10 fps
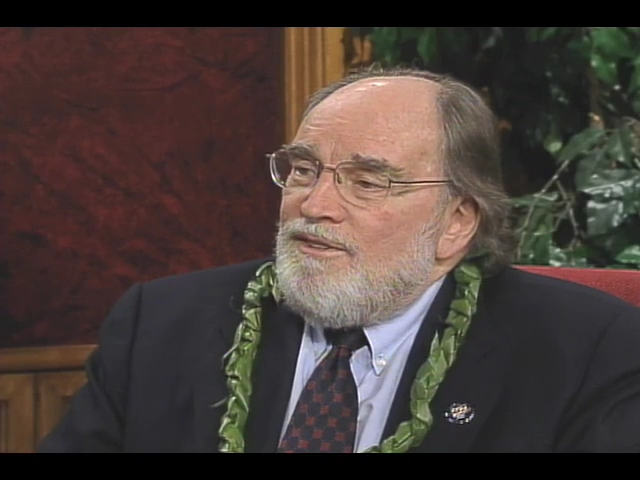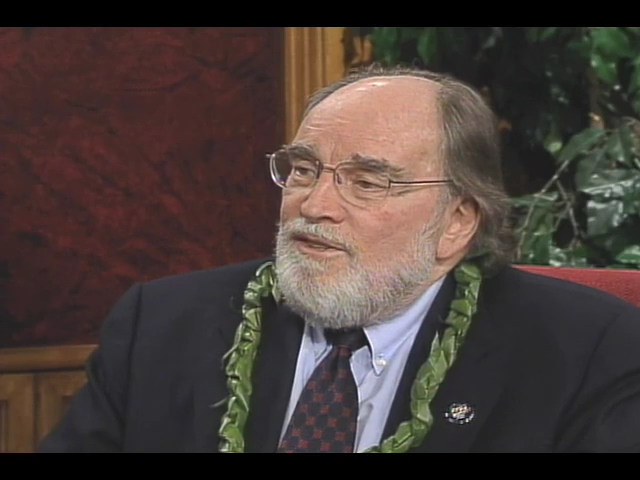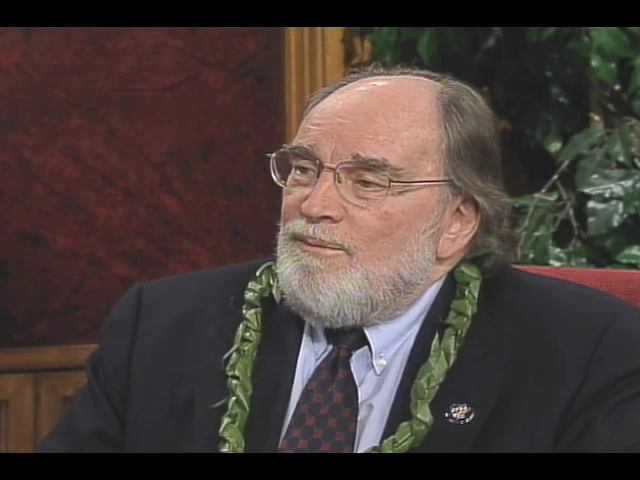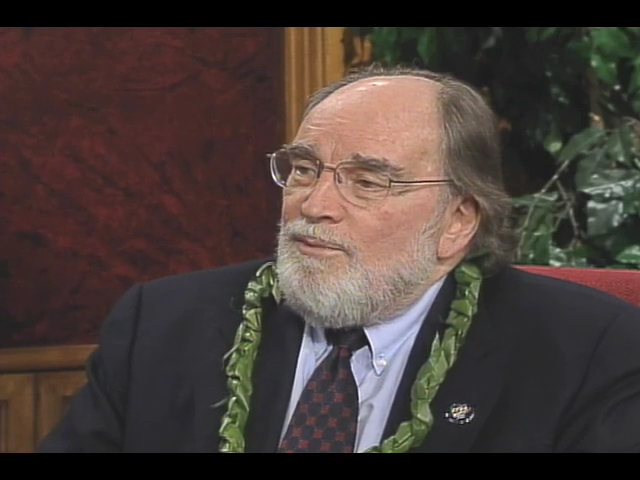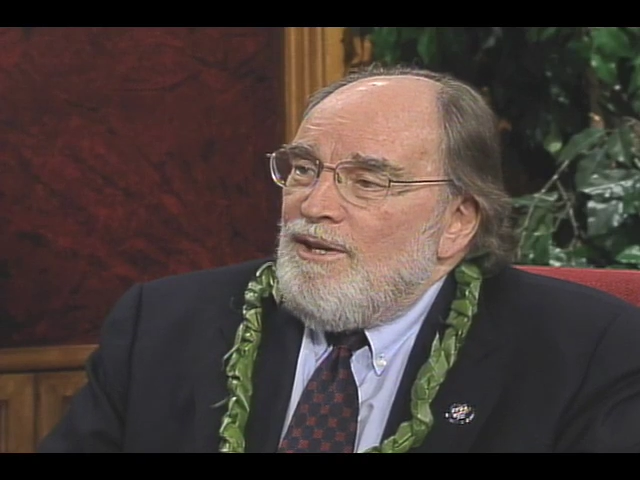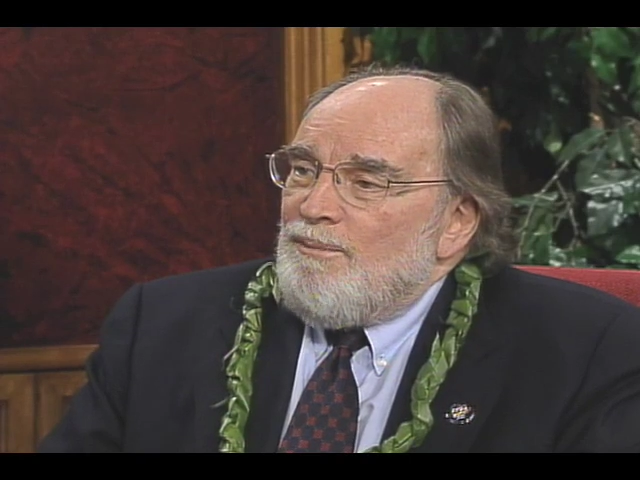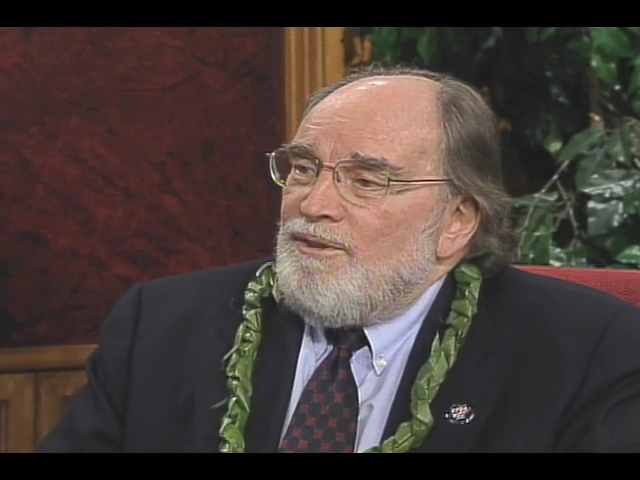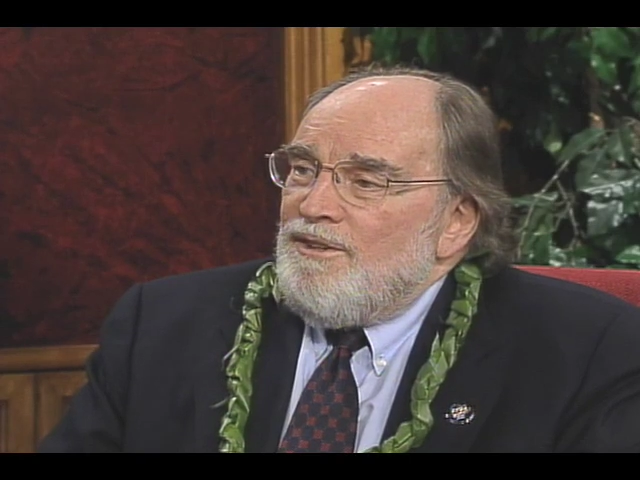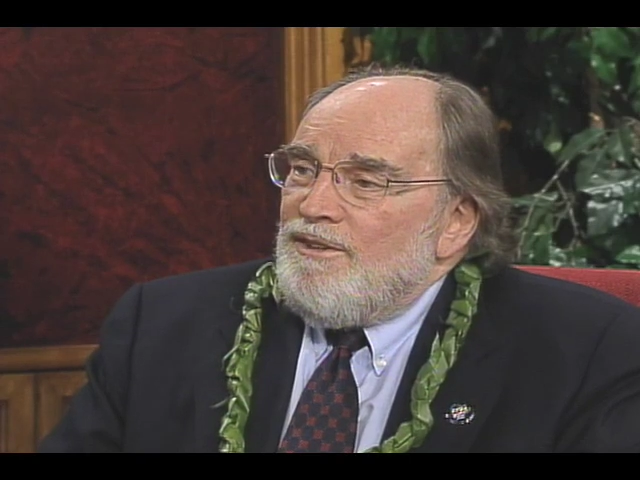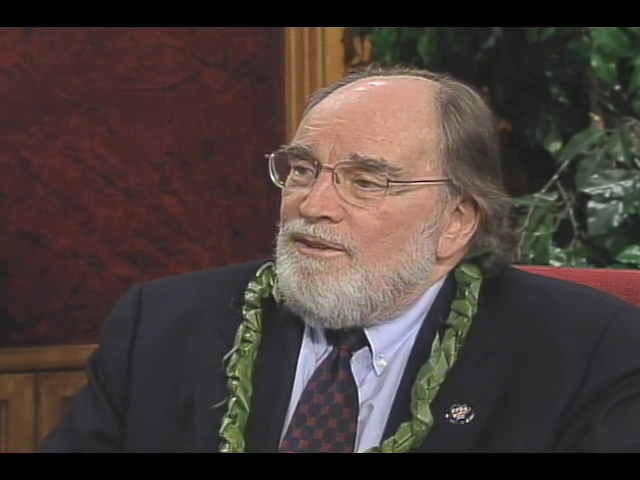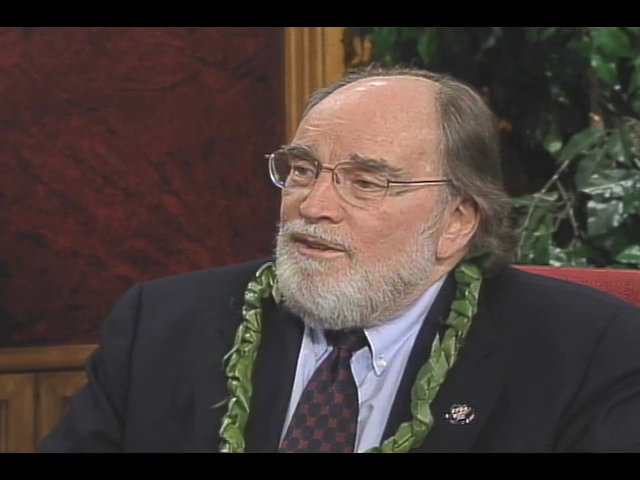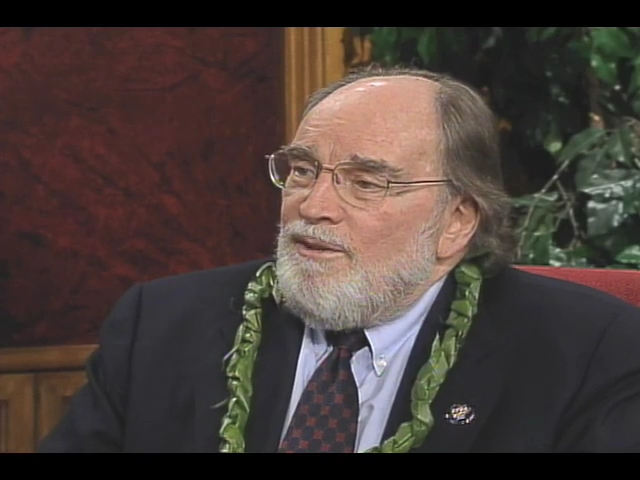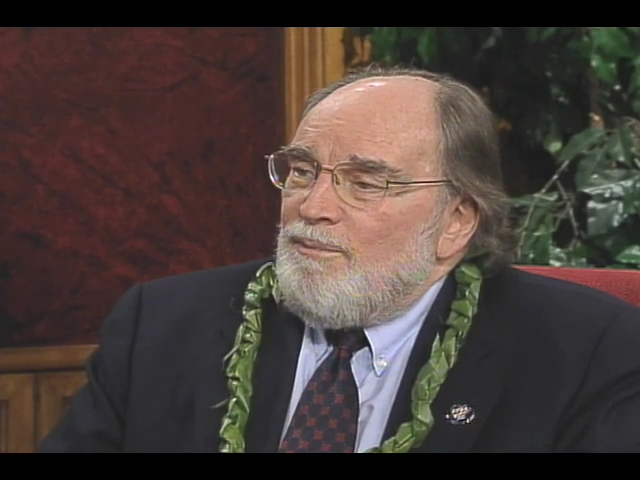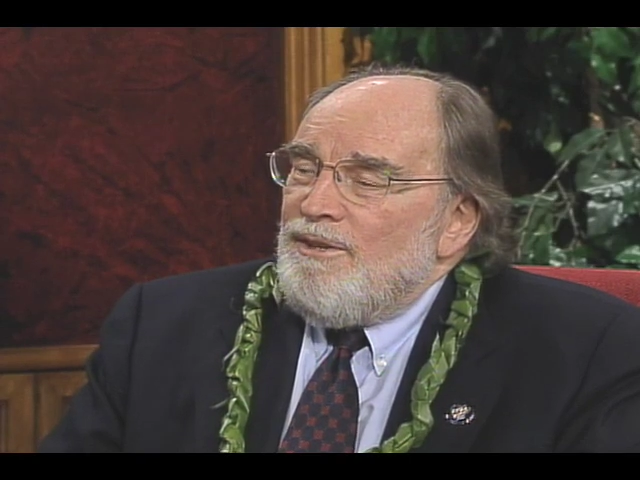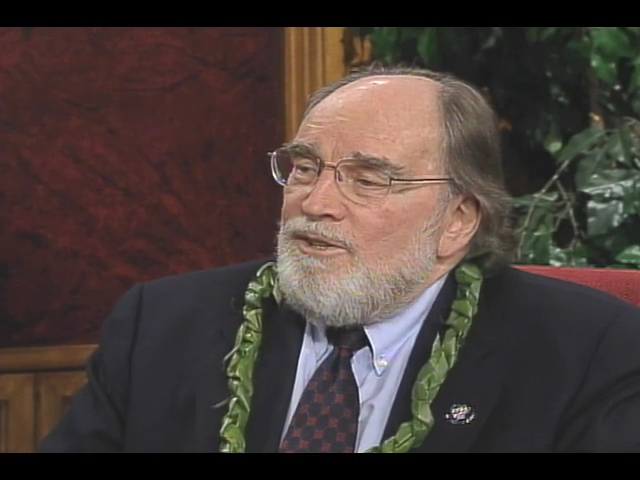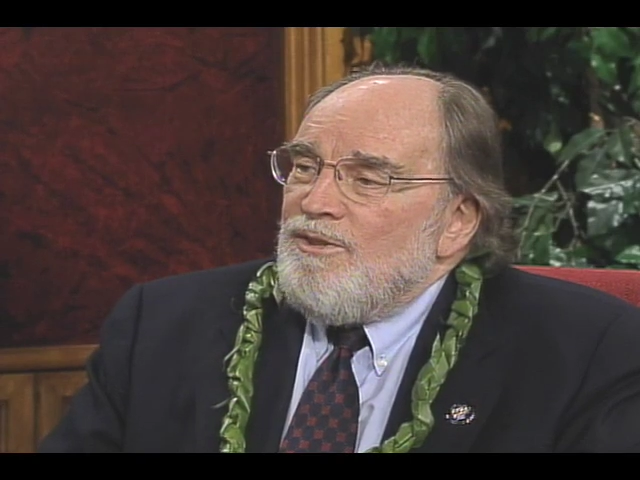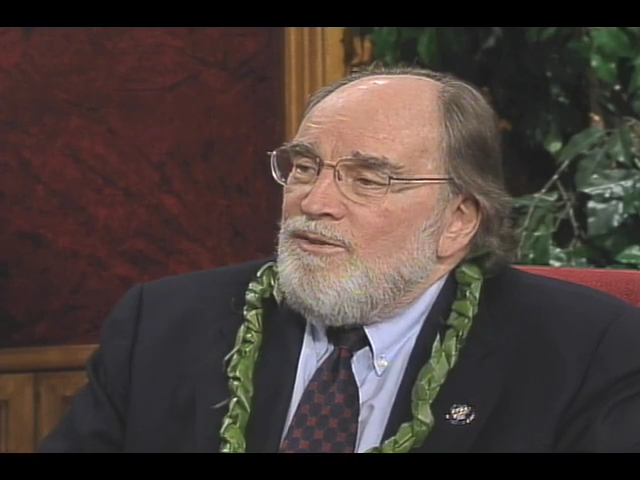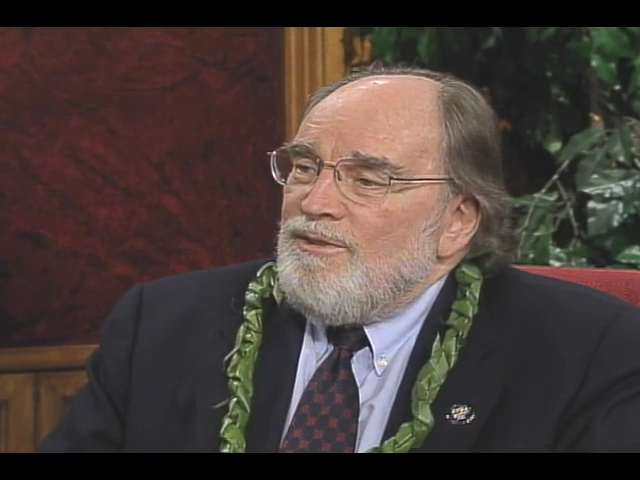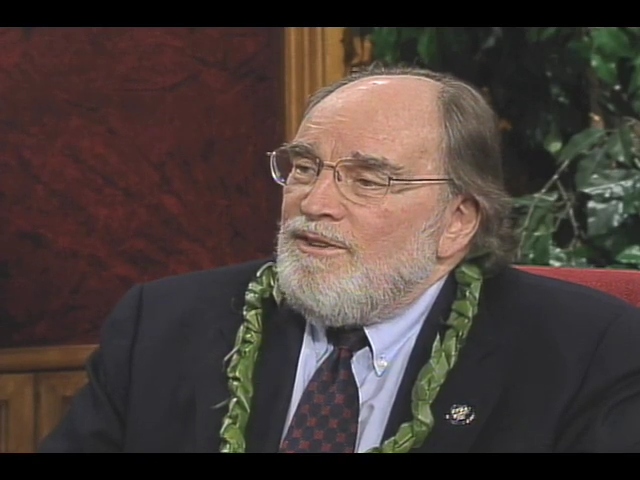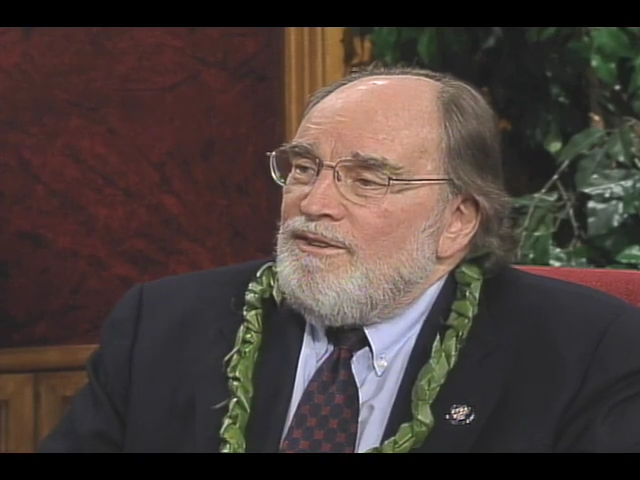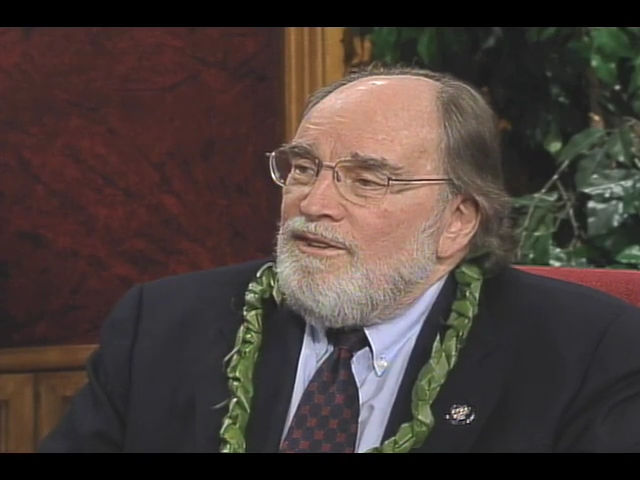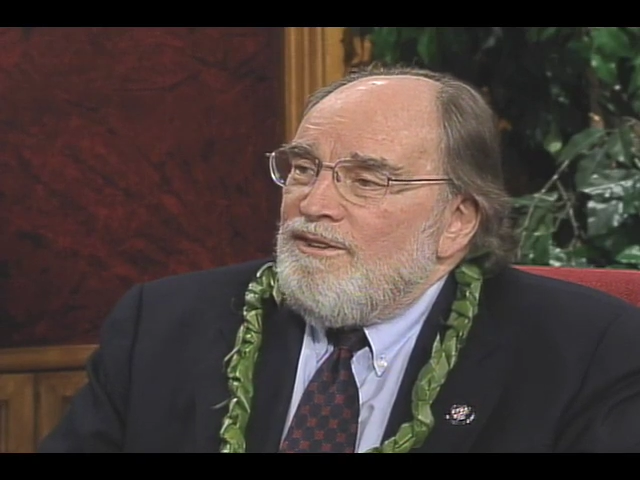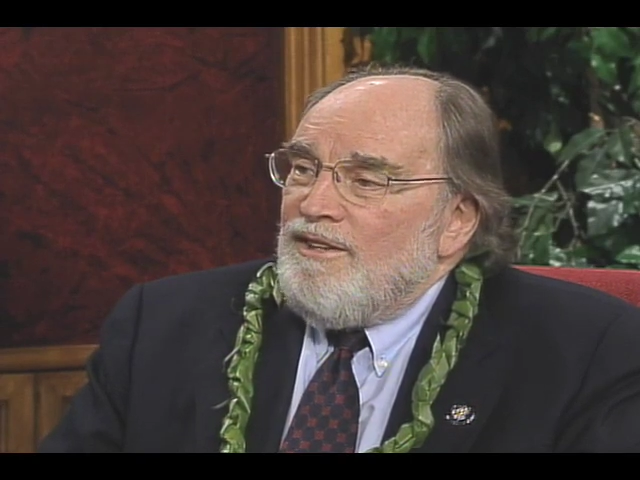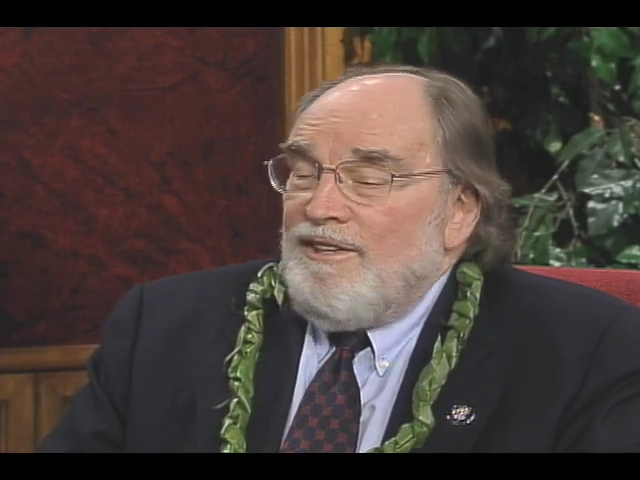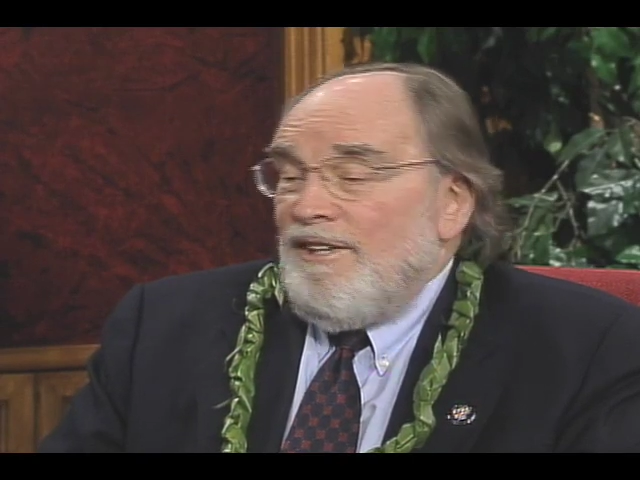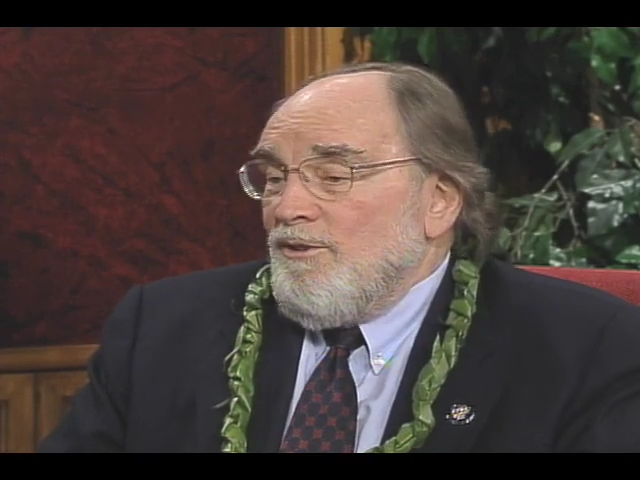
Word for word: some property in a, in a place over in, in Hana.